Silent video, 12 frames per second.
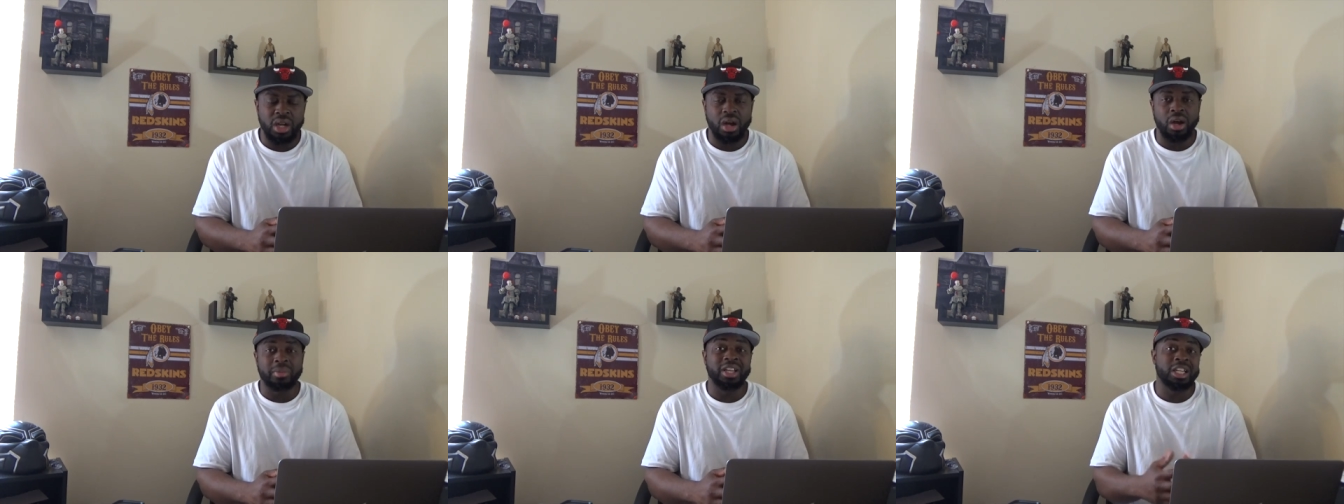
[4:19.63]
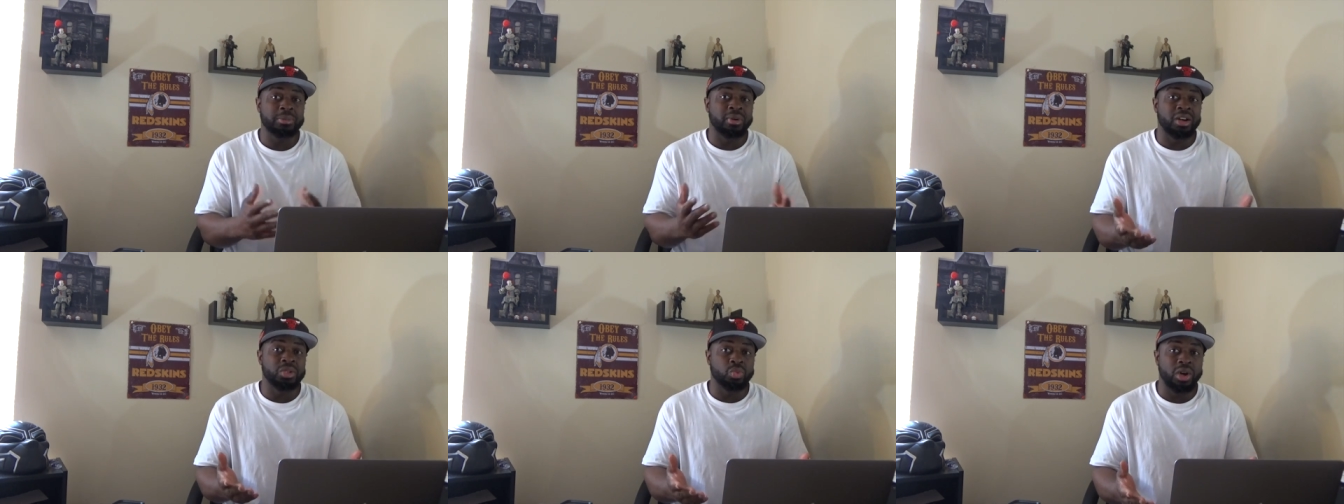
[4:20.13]
Um, the
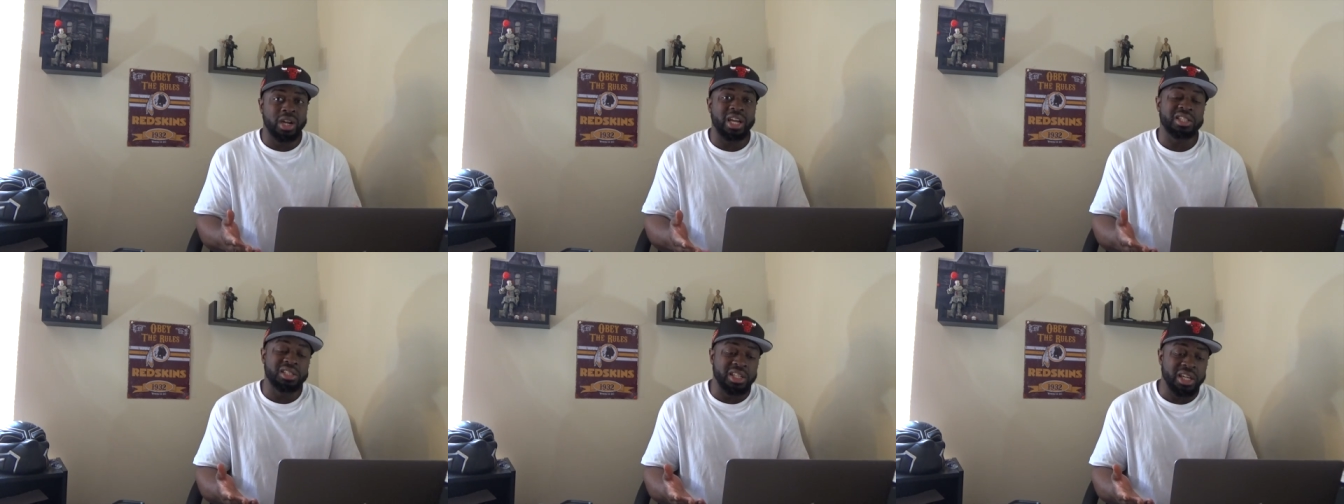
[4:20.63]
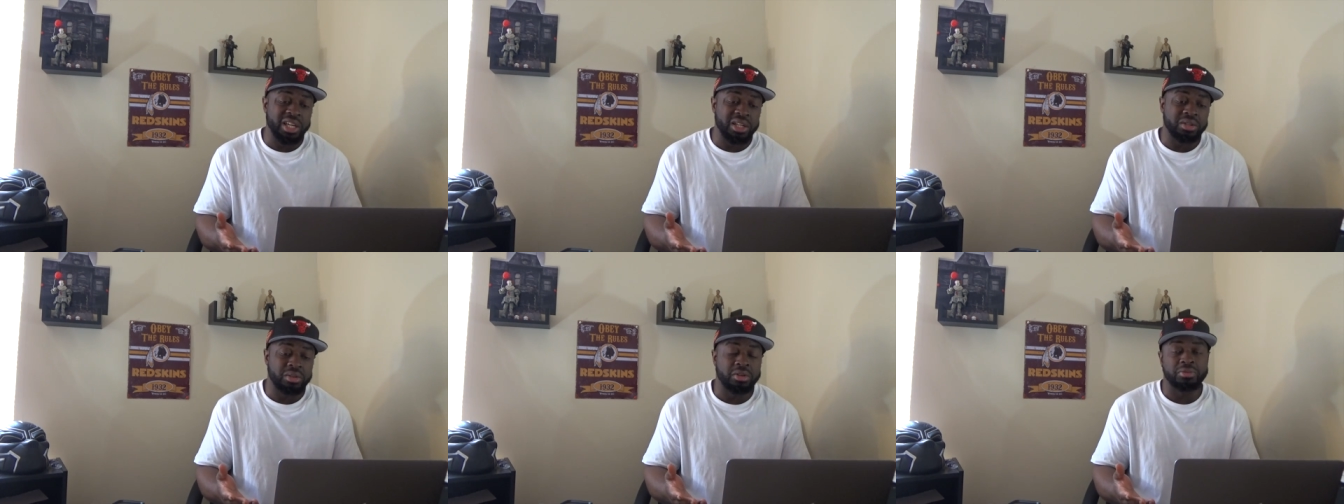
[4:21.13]
Xbox One X
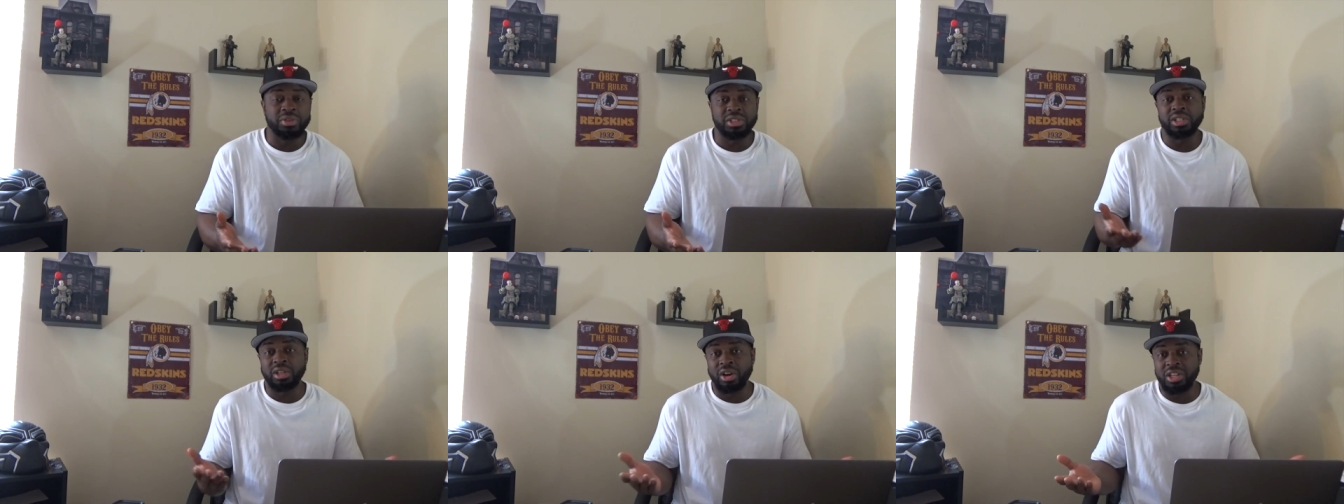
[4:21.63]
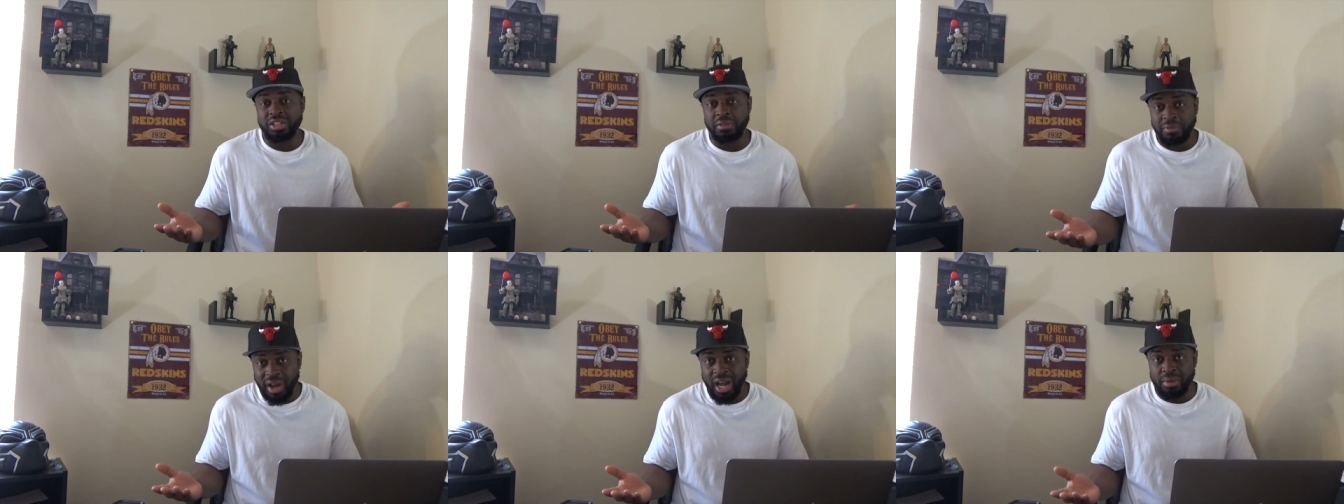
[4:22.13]
did officially launch at
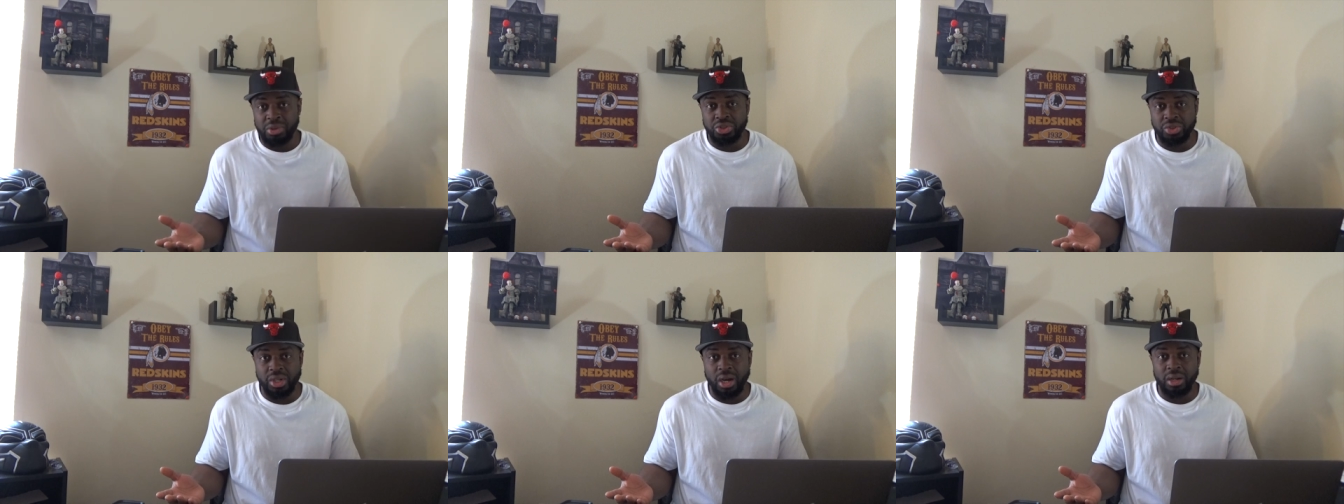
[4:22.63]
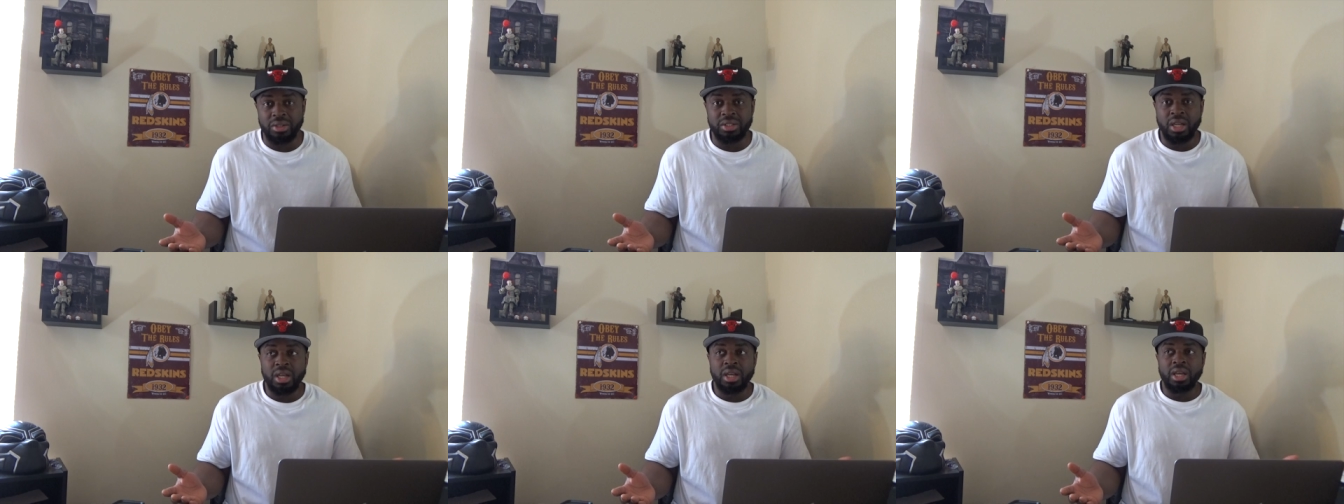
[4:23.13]
$500,
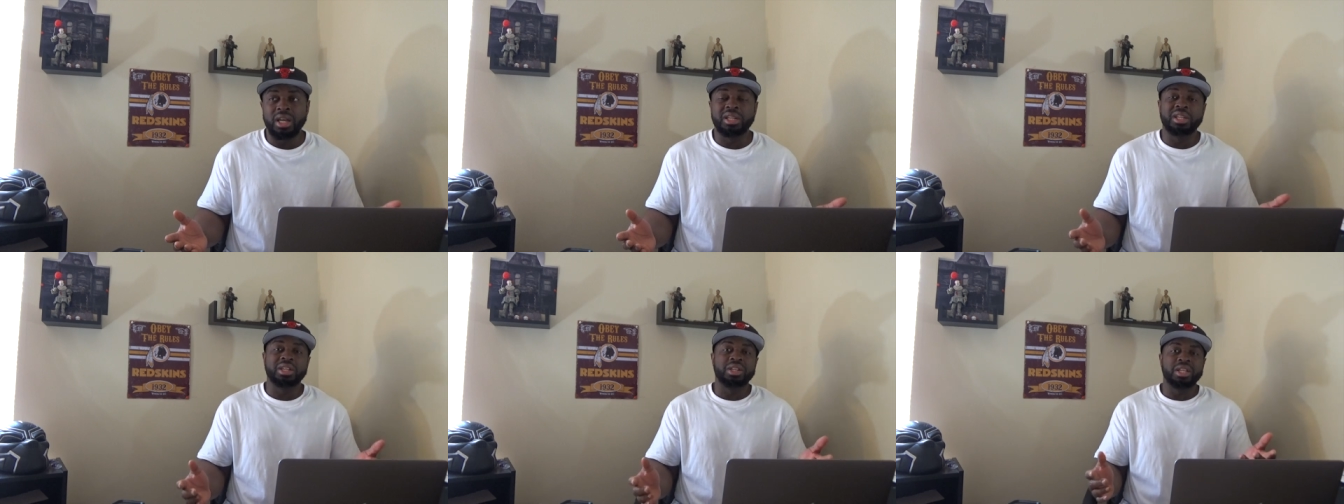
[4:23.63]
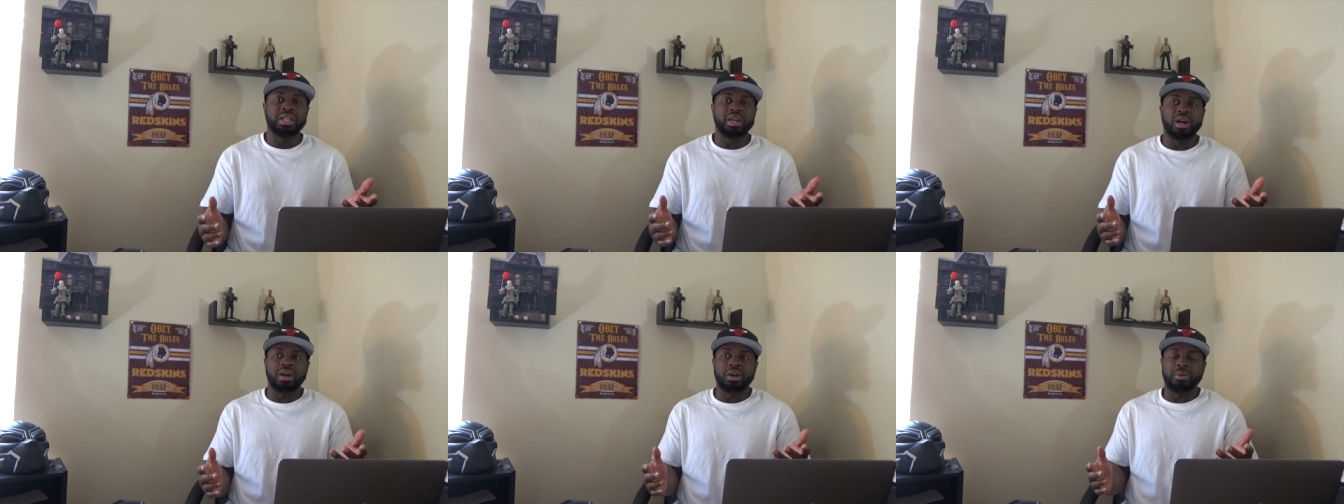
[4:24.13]
and then the
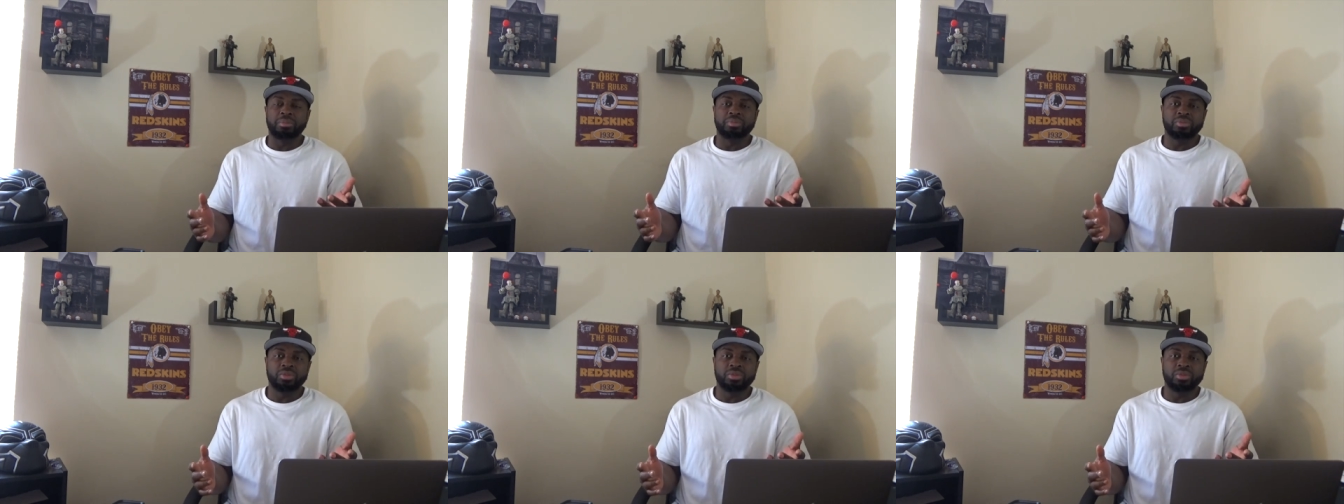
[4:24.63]
um,